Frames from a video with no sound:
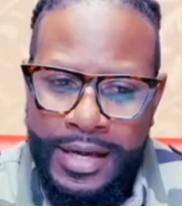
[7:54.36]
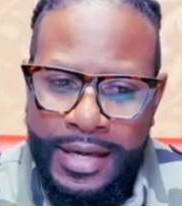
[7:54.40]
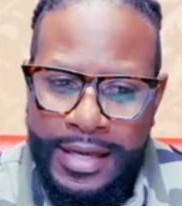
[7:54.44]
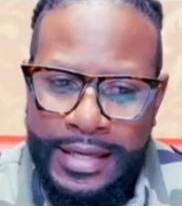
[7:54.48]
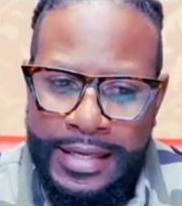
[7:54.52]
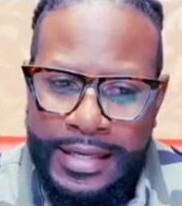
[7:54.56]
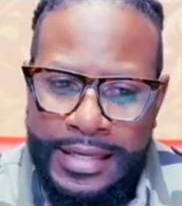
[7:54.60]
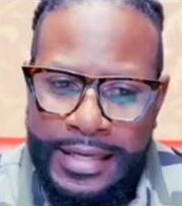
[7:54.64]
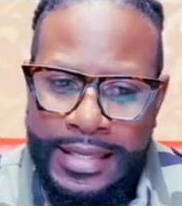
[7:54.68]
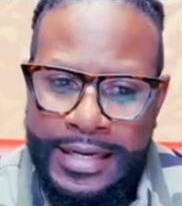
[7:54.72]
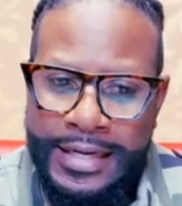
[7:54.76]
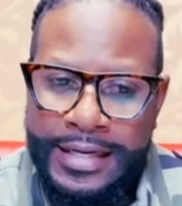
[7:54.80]

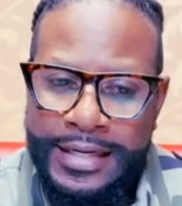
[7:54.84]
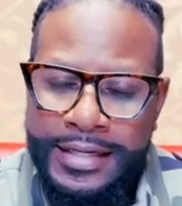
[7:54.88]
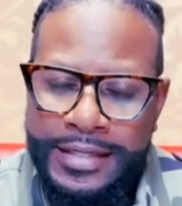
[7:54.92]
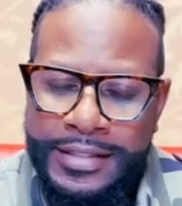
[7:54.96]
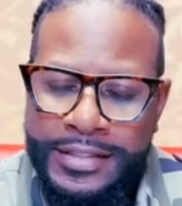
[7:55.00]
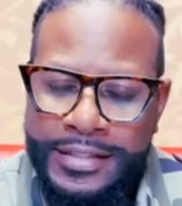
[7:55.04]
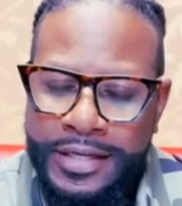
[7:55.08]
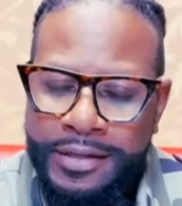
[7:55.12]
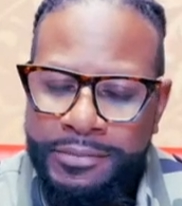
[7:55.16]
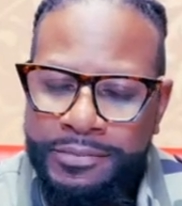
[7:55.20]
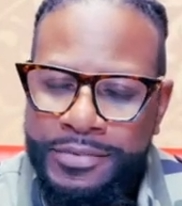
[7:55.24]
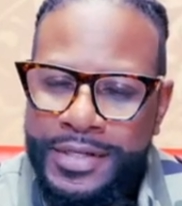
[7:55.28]
in an
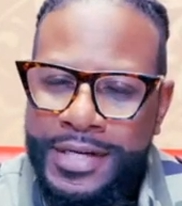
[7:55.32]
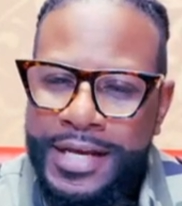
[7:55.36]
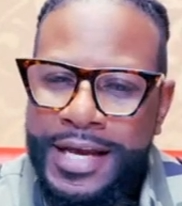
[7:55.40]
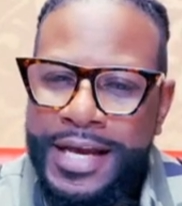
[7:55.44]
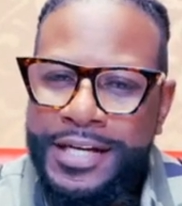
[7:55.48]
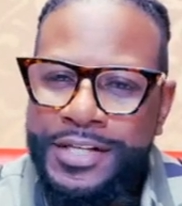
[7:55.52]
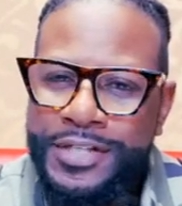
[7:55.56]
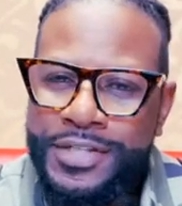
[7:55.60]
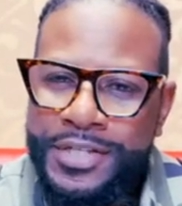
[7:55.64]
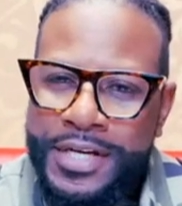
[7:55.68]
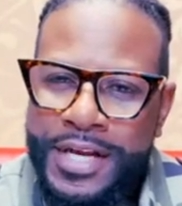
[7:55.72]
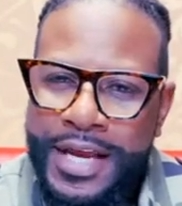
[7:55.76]
attempt to
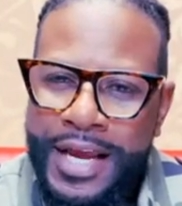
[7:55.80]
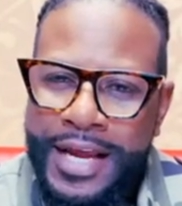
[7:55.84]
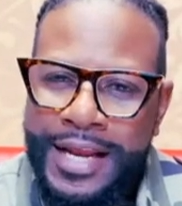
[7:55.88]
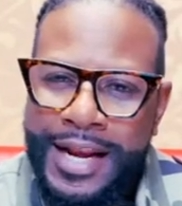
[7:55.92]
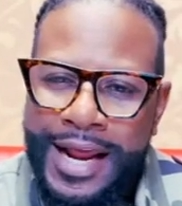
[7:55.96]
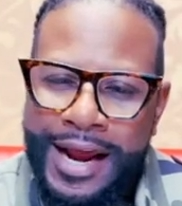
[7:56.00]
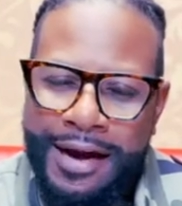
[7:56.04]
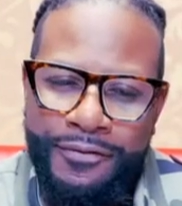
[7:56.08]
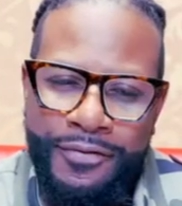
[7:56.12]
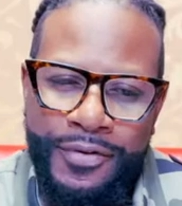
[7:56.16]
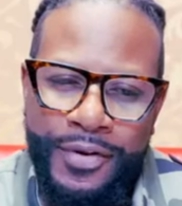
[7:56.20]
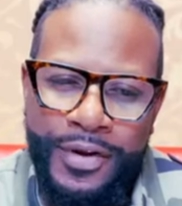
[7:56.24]
educate
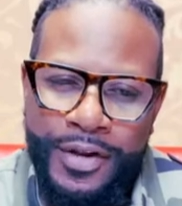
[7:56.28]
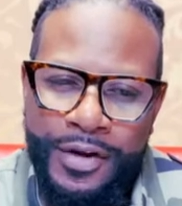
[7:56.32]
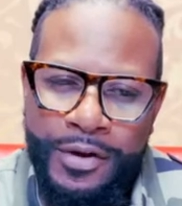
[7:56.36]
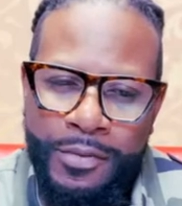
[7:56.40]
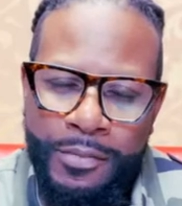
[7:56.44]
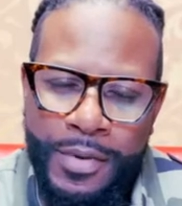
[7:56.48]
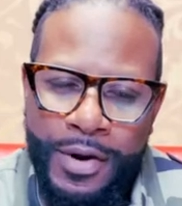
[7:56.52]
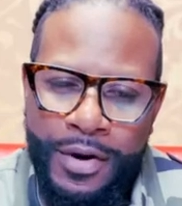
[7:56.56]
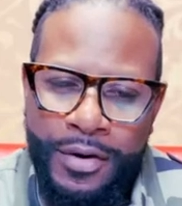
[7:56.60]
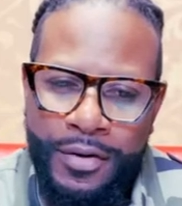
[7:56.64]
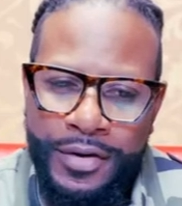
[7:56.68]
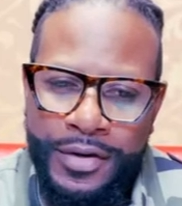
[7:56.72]
African
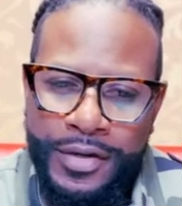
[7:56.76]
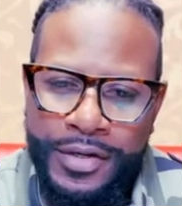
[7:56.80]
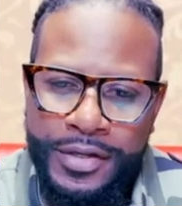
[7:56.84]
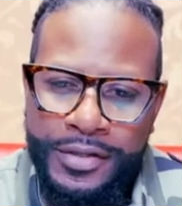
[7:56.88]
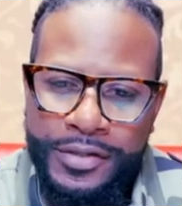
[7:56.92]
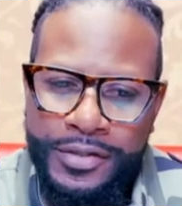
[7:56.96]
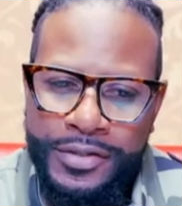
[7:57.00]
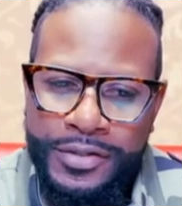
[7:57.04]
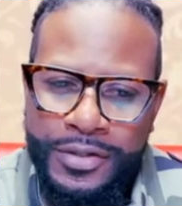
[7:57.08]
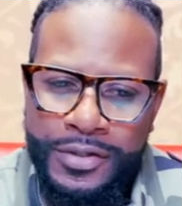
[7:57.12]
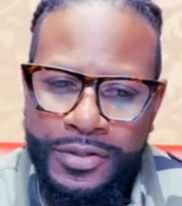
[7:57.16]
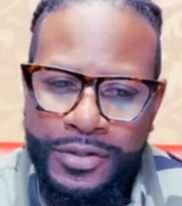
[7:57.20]

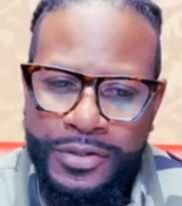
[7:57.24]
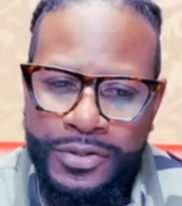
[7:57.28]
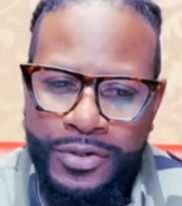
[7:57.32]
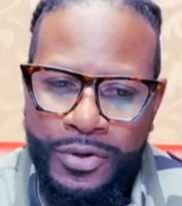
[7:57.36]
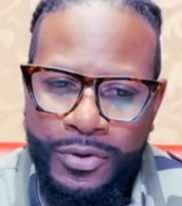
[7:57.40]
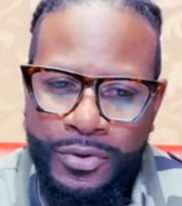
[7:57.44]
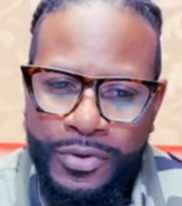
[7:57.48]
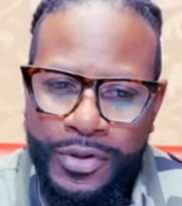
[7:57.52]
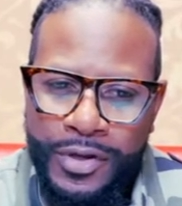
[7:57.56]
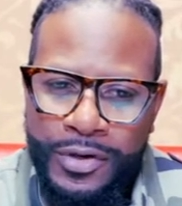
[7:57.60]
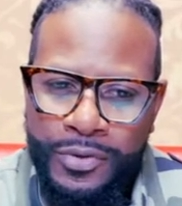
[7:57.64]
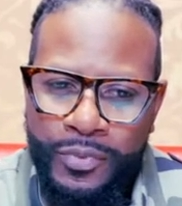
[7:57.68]
Americans
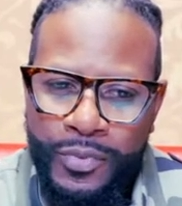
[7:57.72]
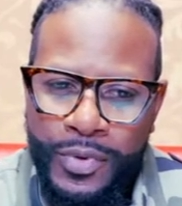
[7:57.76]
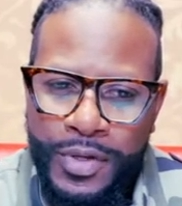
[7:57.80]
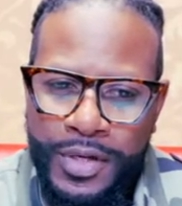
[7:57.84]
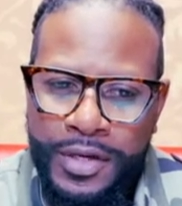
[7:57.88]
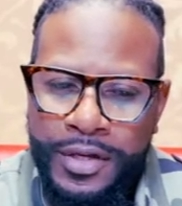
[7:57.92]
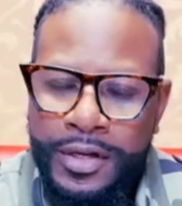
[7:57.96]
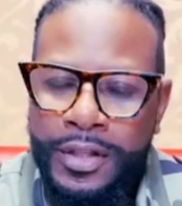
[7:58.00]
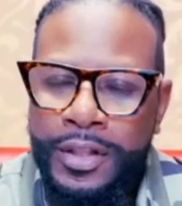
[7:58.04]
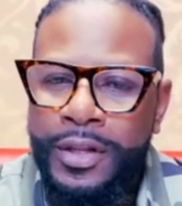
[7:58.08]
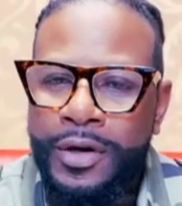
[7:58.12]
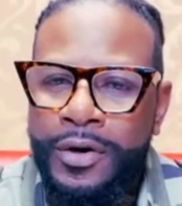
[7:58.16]
so that we
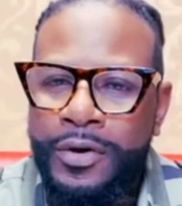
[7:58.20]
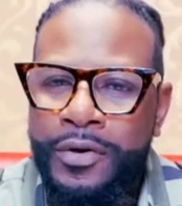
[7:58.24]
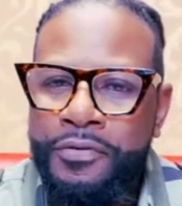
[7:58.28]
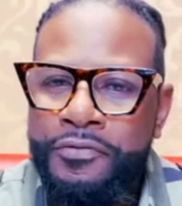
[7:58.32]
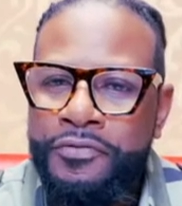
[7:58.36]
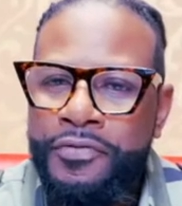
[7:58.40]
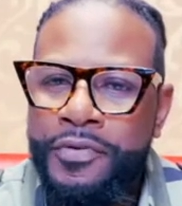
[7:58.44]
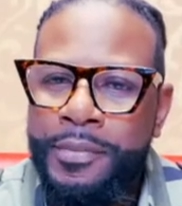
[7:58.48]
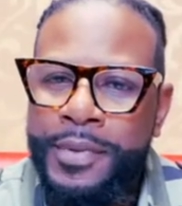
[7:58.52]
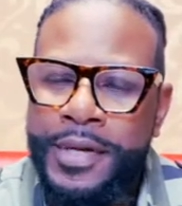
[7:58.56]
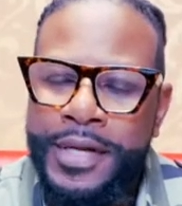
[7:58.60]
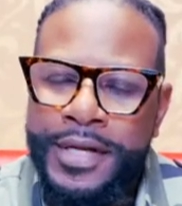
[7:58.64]
could learn
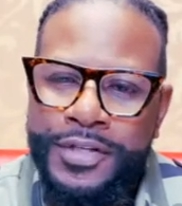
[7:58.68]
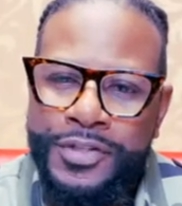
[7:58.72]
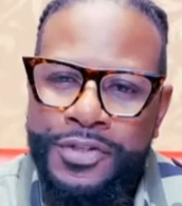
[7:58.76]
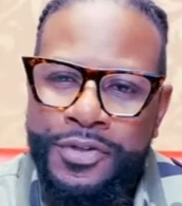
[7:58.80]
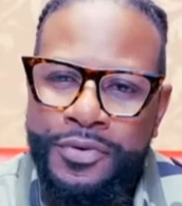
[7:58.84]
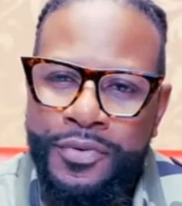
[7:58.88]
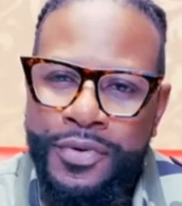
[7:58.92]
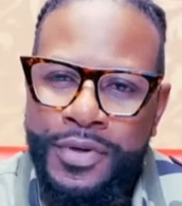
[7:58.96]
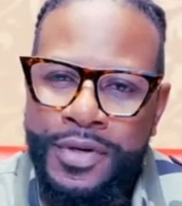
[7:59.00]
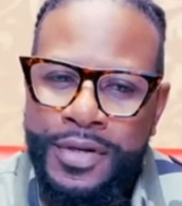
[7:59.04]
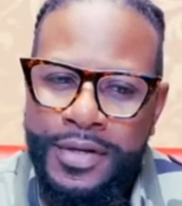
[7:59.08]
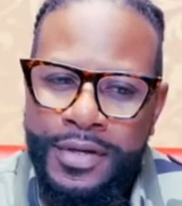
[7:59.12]
from
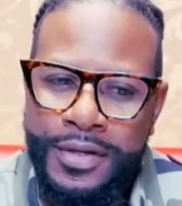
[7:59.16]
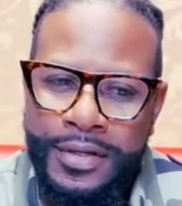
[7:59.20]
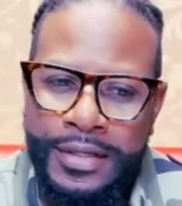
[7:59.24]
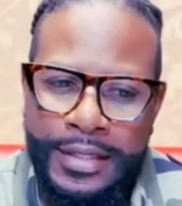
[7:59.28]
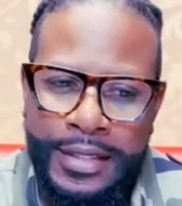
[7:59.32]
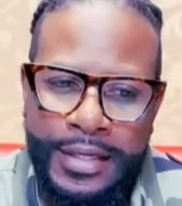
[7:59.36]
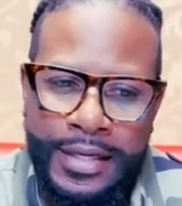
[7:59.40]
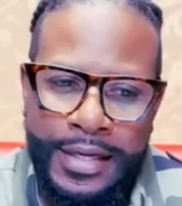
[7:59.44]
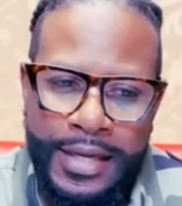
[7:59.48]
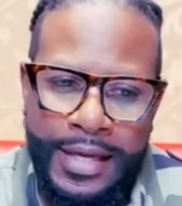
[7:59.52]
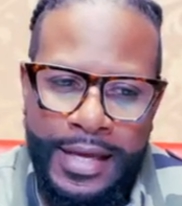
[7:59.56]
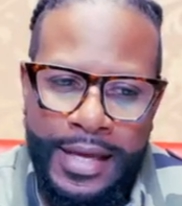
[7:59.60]
history
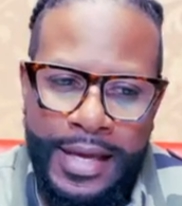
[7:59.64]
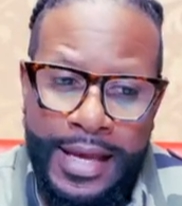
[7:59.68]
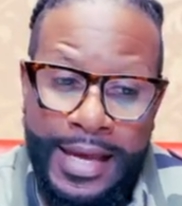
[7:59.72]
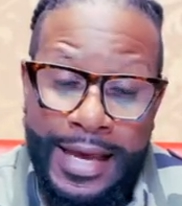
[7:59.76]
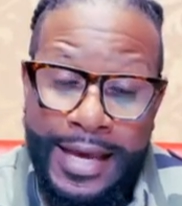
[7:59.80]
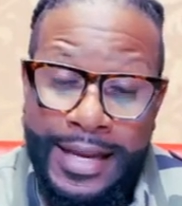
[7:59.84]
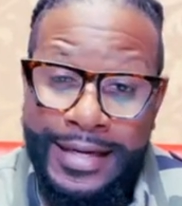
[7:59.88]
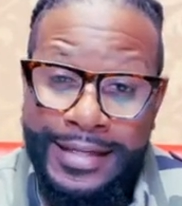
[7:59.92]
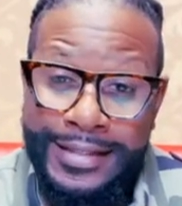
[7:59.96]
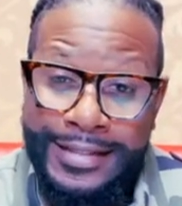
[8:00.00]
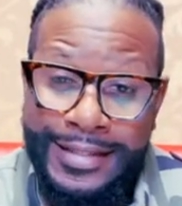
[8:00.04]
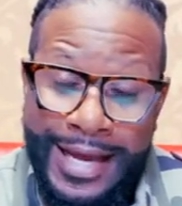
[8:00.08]

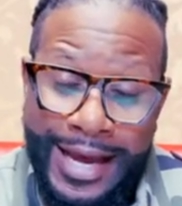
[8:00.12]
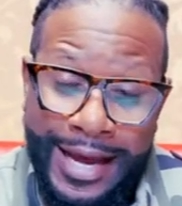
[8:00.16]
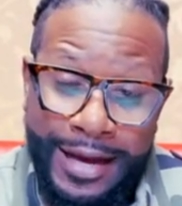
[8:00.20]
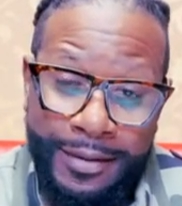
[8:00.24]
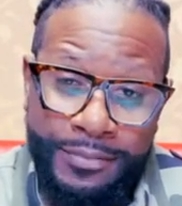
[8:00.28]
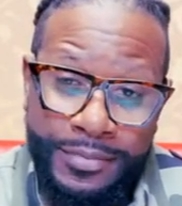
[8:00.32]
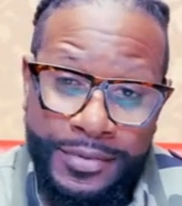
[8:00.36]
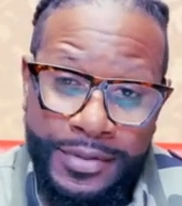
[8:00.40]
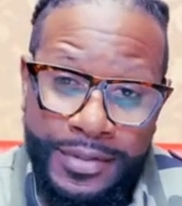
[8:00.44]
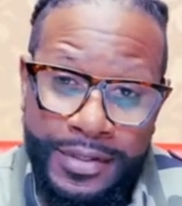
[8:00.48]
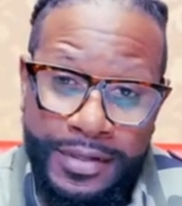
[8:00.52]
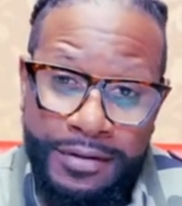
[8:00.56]
and
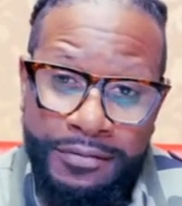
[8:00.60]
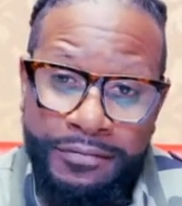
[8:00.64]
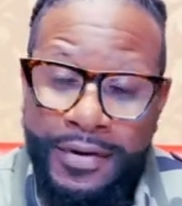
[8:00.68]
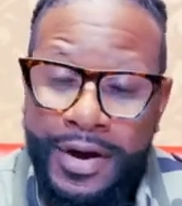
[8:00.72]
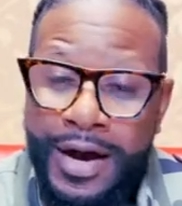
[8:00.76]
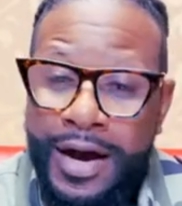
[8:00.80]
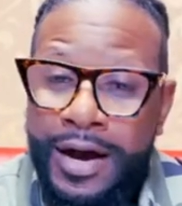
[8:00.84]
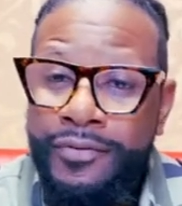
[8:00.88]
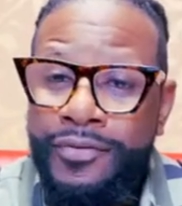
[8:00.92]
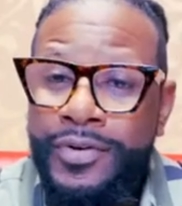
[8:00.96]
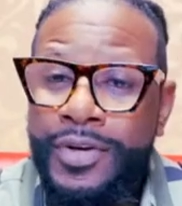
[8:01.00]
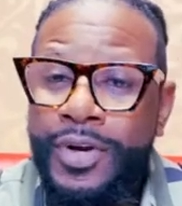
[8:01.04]
adapt,
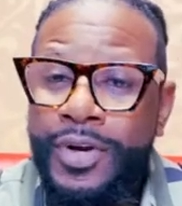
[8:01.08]
evolve, and